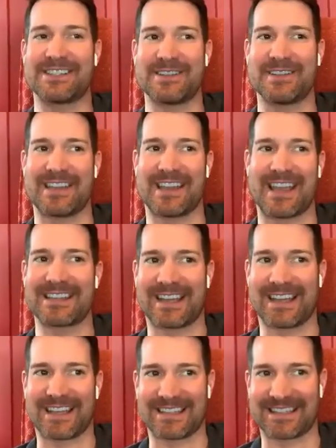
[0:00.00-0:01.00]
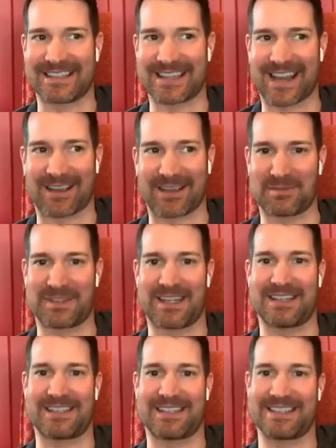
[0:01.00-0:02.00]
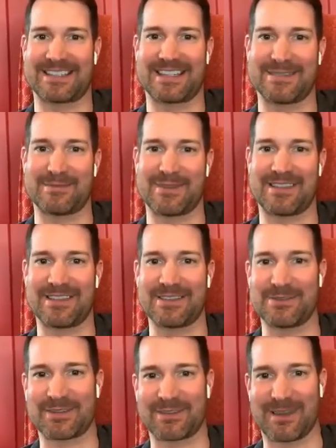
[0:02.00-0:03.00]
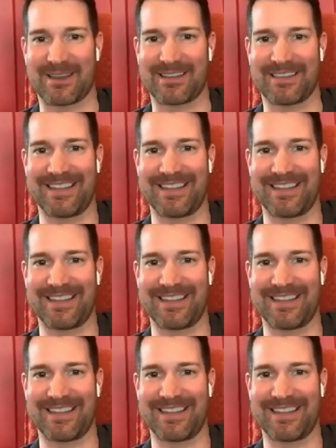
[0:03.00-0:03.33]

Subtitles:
you're the anti-tech up dentist doesn't mean that you can have.